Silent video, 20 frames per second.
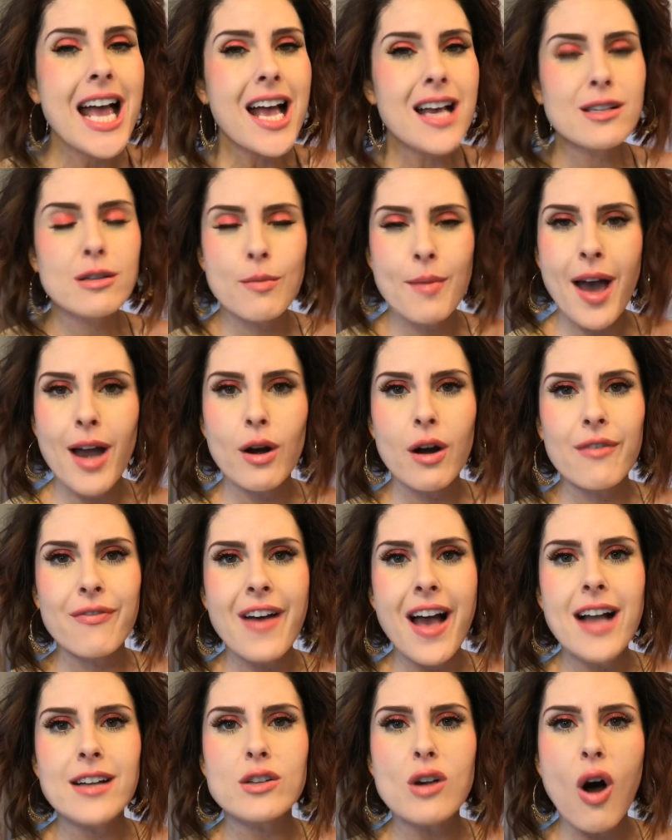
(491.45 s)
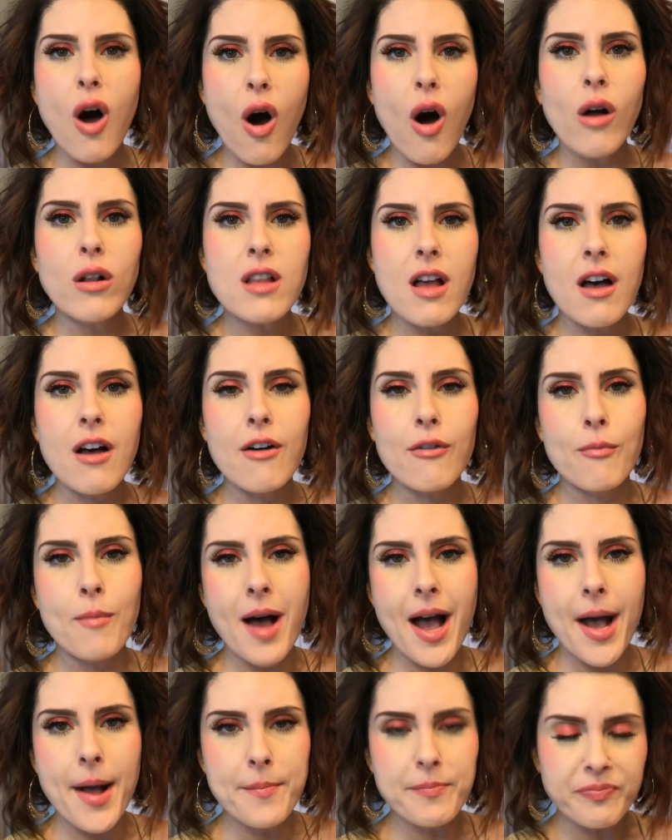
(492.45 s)
As a matter of fact, all of
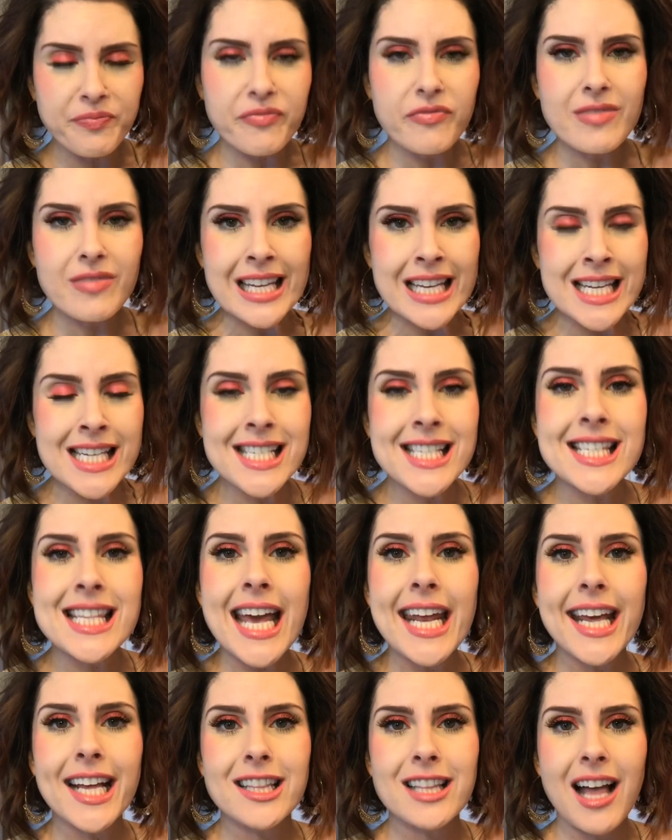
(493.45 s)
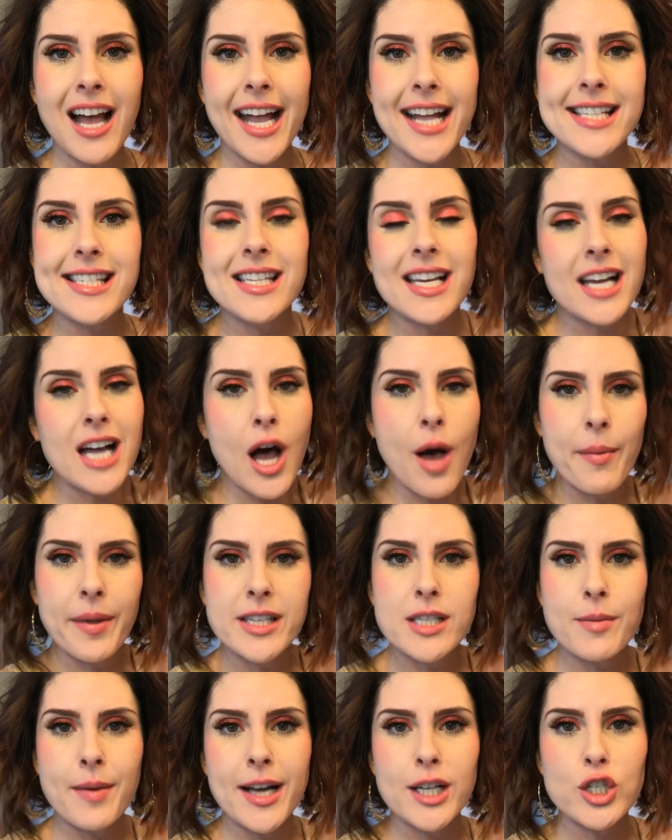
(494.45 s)
my aesthetic clients that come
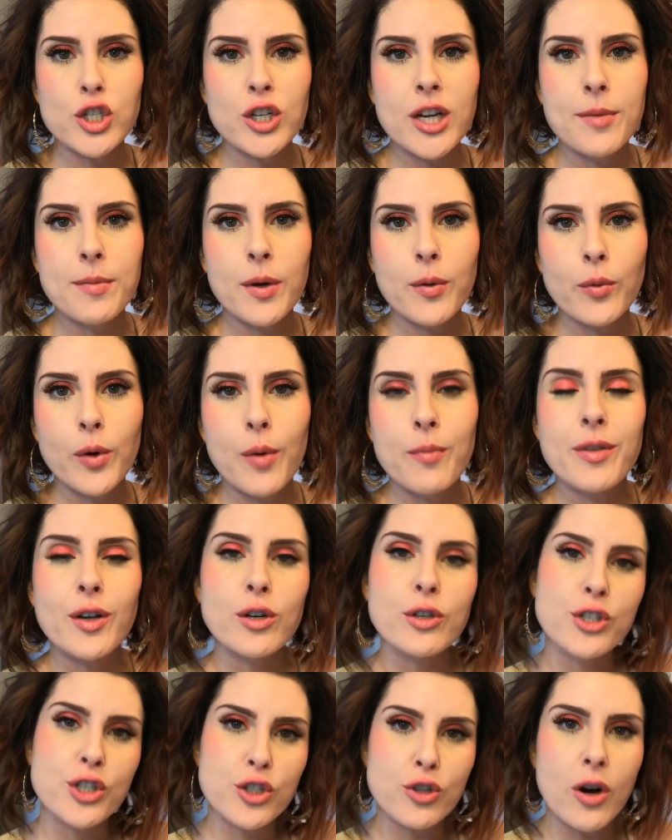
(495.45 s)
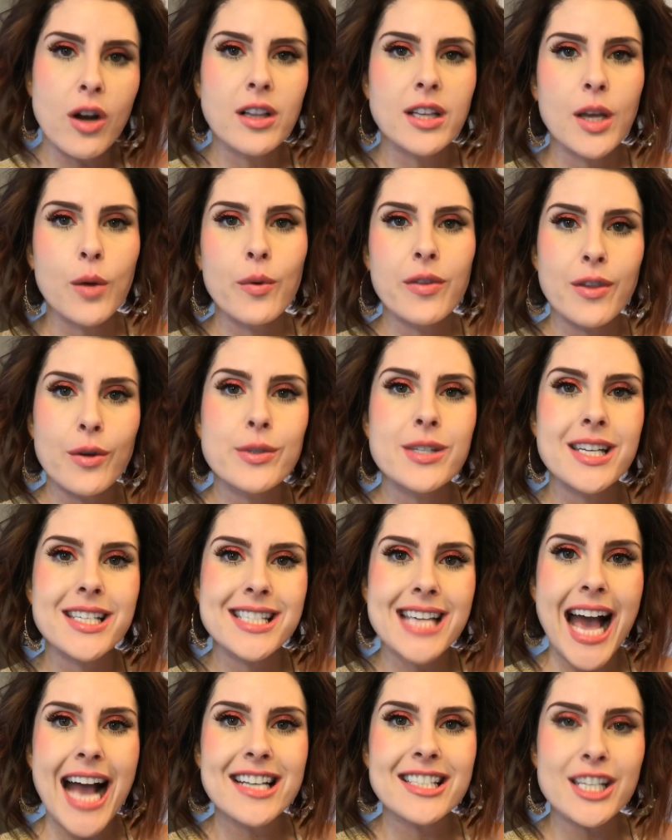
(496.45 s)
into my treatment room that are struggling with those
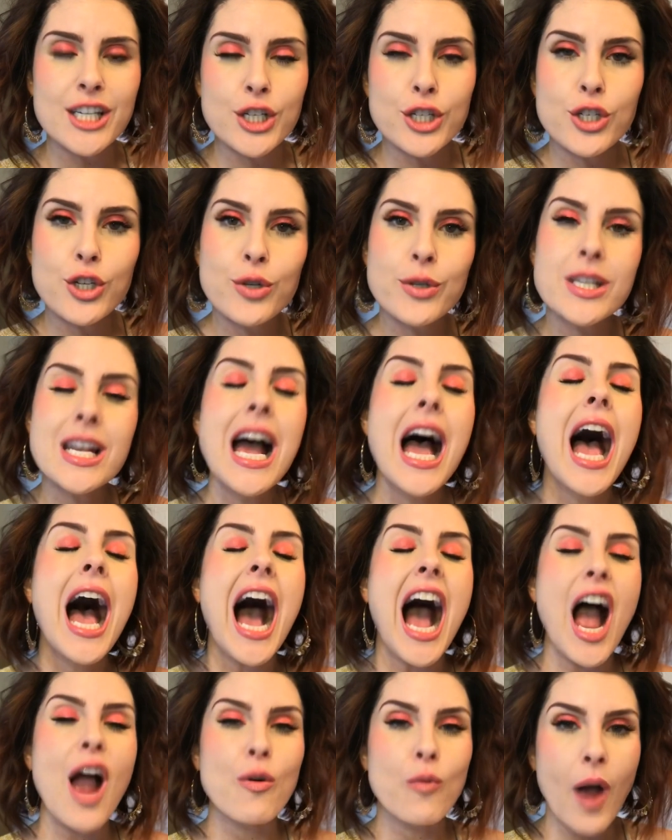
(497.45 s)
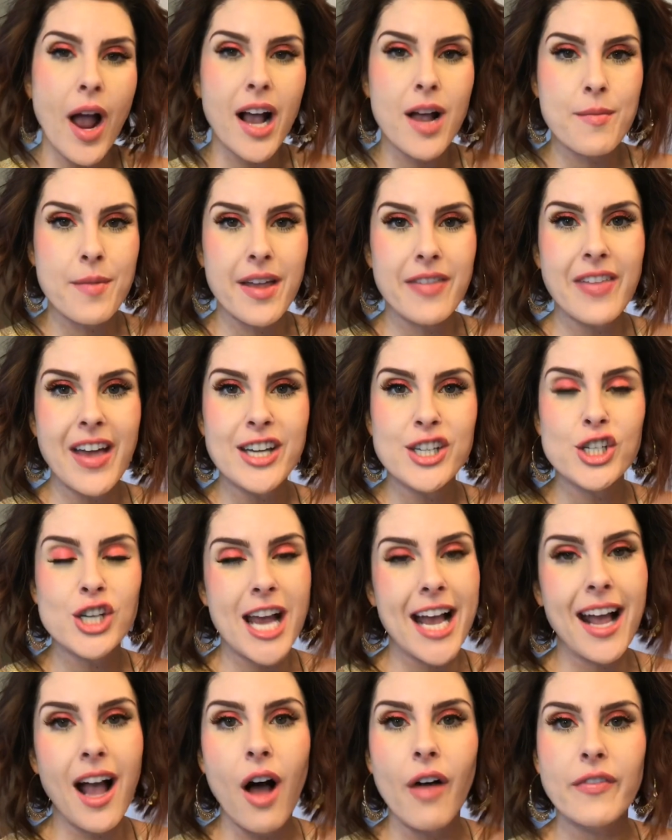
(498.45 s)
exact issues, I recommend they
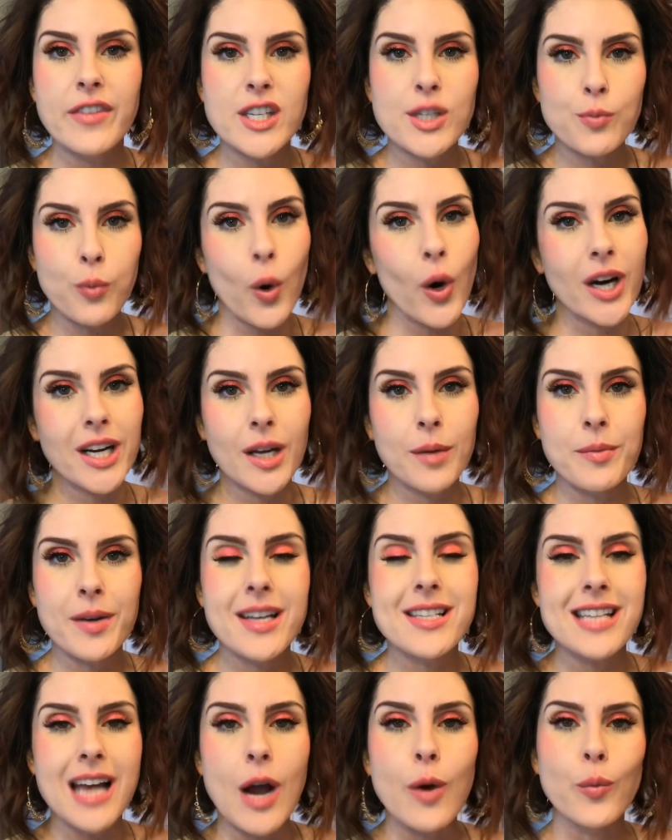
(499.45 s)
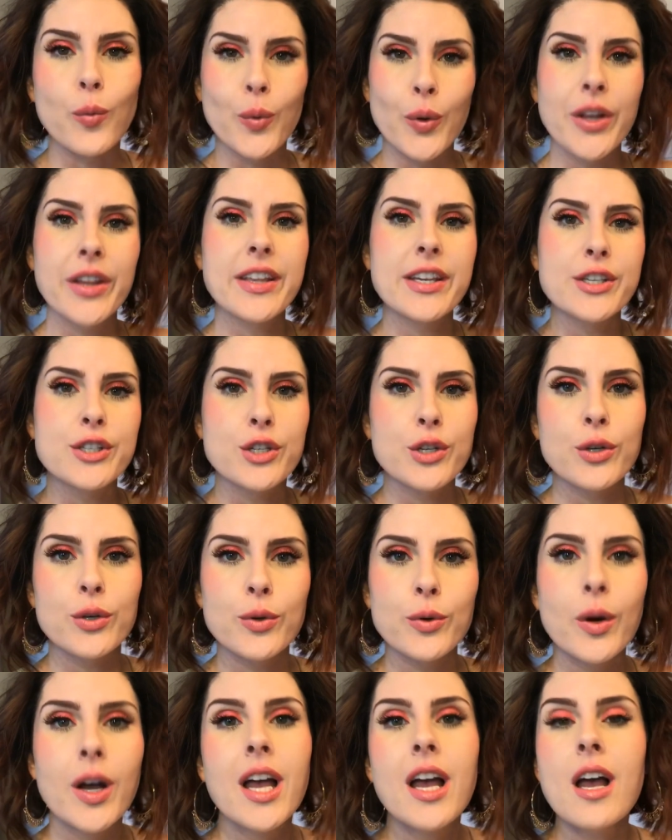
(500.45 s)
check out this product because I really
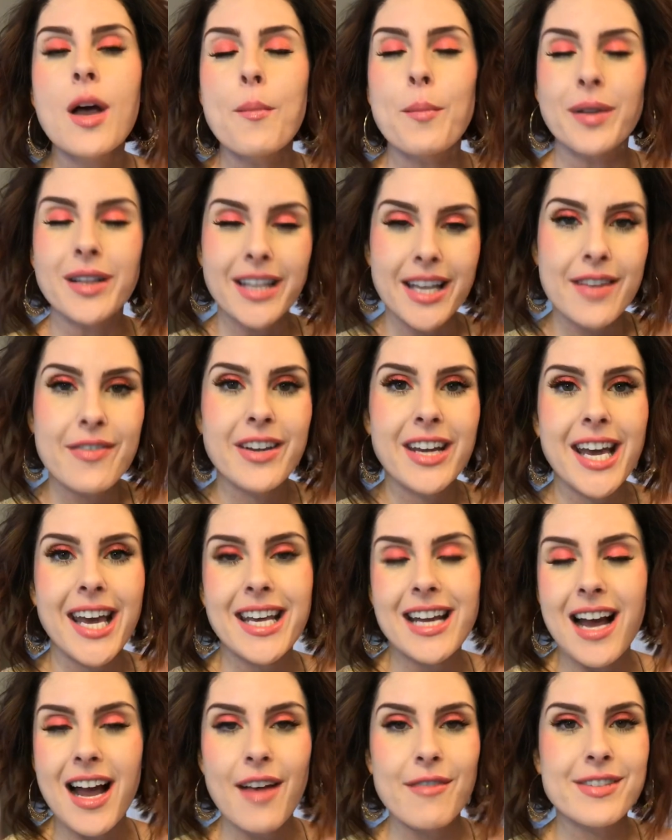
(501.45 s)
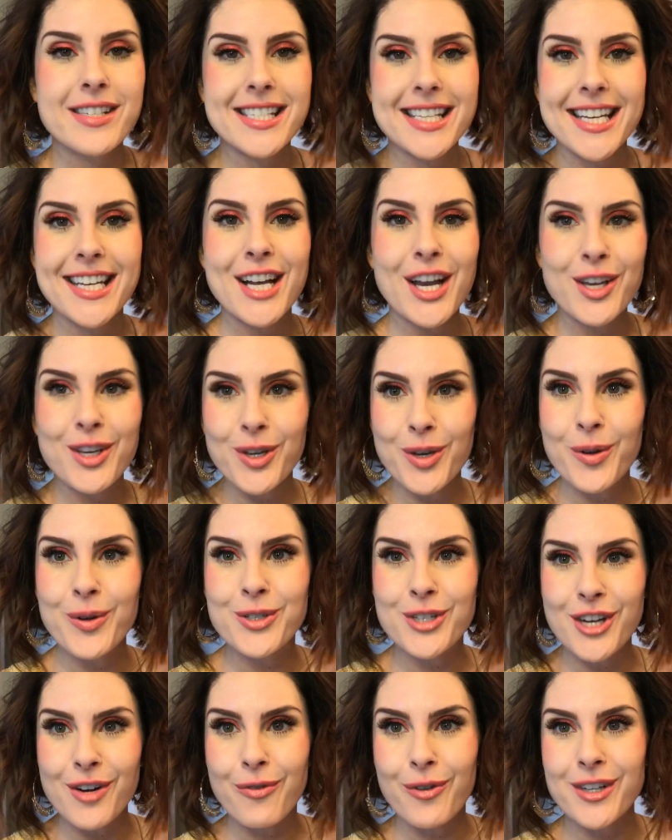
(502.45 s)
do believe in it, and I have seen a
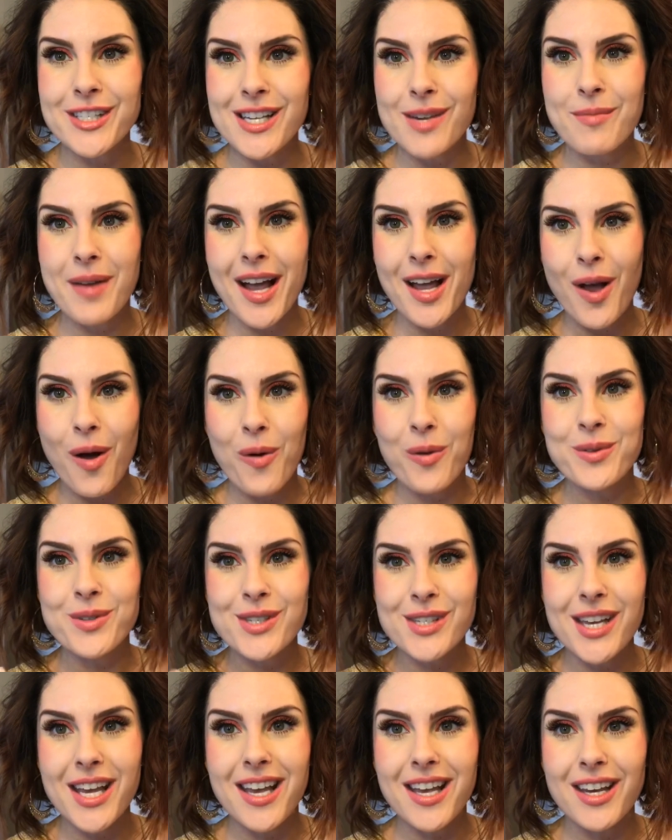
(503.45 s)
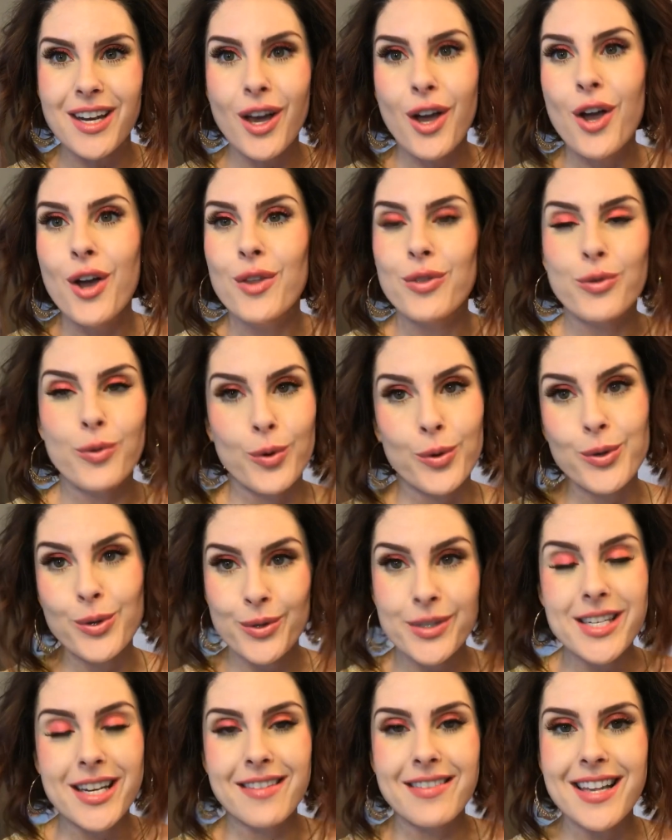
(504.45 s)
huge difference in my own skin through
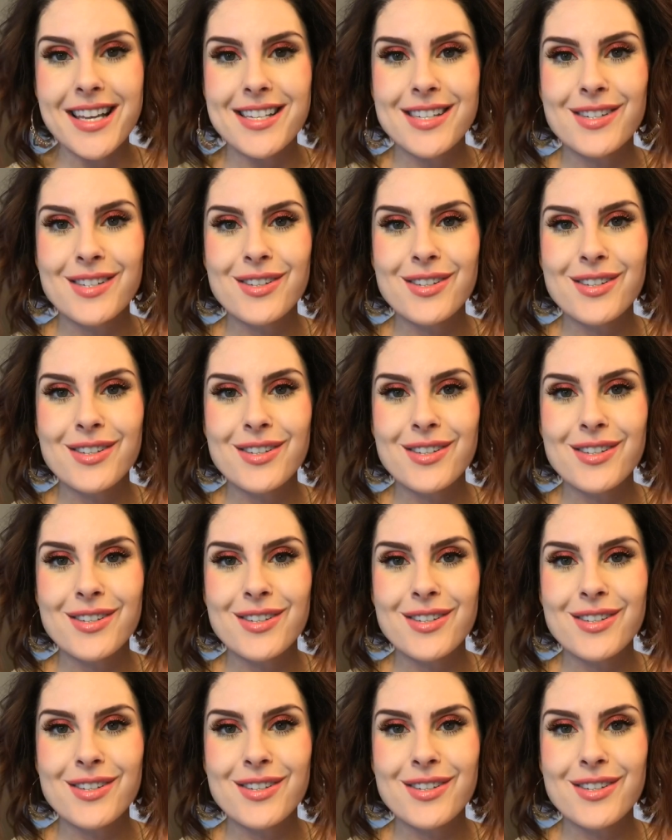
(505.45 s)
using this.